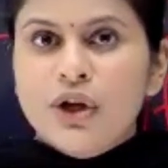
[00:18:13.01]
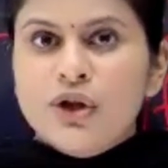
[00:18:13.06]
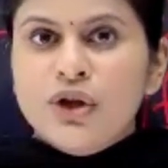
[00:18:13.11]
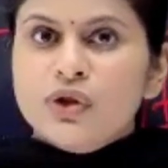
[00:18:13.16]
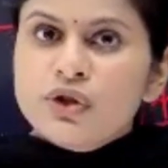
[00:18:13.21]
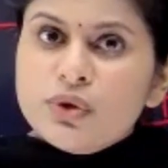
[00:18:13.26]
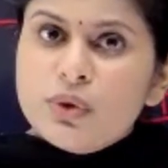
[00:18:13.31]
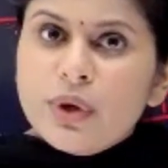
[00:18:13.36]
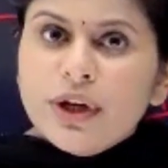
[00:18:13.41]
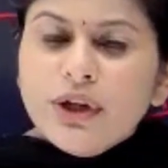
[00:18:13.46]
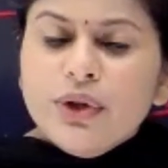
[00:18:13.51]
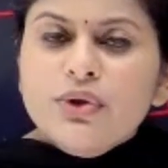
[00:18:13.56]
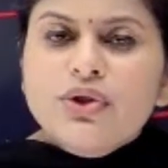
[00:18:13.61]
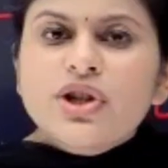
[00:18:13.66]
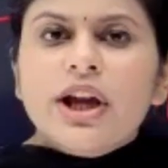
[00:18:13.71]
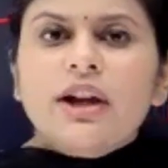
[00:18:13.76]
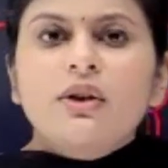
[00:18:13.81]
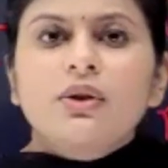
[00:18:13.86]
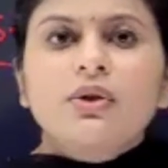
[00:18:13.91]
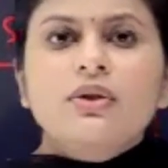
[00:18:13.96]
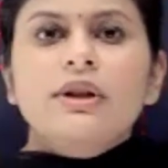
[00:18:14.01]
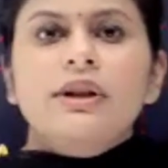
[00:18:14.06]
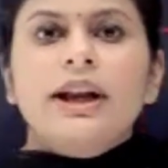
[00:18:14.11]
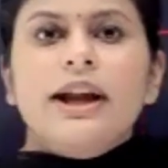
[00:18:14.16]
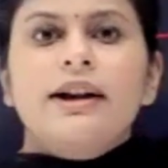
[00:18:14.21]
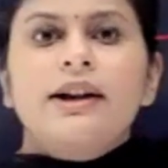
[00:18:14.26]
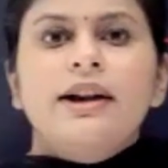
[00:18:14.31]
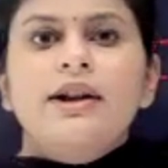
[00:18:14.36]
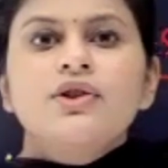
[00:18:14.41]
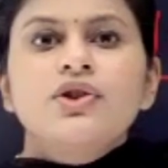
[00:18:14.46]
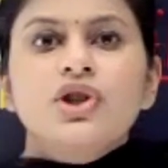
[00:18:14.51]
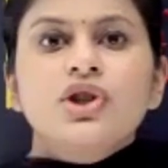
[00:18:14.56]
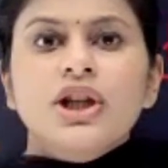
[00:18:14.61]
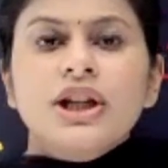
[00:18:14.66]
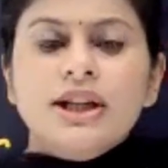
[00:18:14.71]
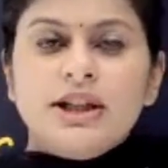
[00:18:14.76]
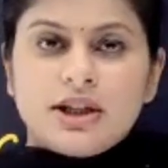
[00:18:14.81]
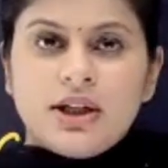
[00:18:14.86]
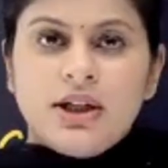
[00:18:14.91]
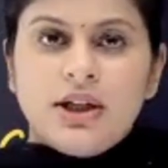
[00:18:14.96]
So he's going to check those attendance
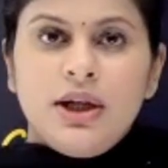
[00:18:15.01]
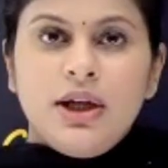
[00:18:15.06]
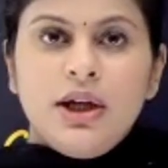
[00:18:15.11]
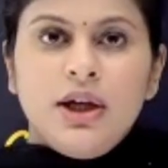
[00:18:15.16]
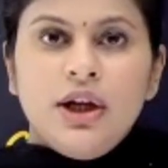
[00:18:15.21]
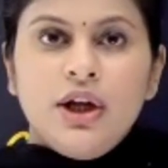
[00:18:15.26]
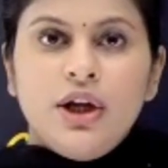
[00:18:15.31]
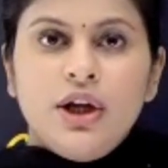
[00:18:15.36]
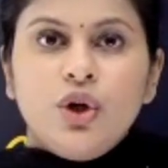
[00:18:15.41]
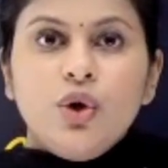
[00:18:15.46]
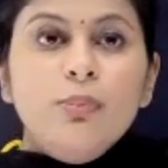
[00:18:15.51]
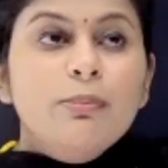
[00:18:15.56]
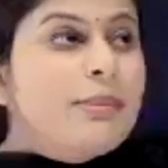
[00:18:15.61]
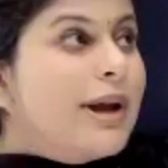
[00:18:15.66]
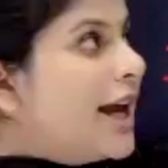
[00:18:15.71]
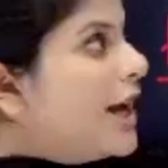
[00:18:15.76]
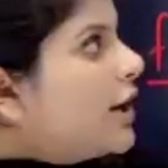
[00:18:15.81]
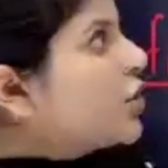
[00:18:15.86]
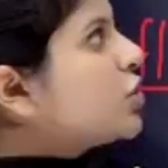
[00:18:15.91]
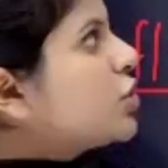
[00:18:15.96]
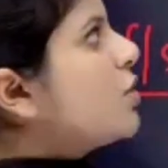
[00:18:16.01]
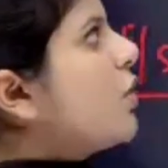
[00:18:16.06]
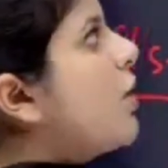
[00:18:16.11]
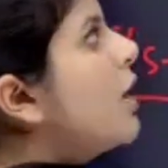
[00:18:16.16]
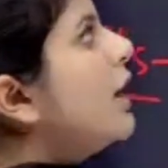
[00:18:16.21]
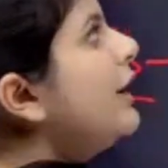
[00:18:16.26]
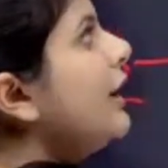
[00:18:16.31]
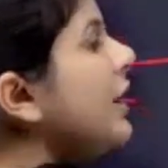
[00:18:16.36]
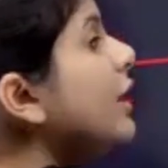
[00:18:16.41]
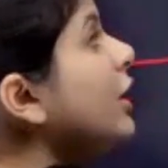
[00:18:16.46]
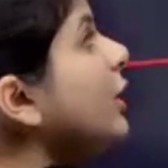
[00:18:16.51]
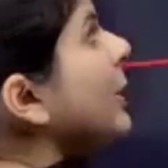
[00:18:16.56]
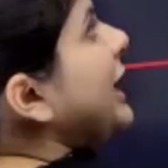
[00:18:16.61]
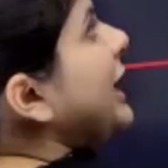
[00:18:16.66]
sheet to make sure there are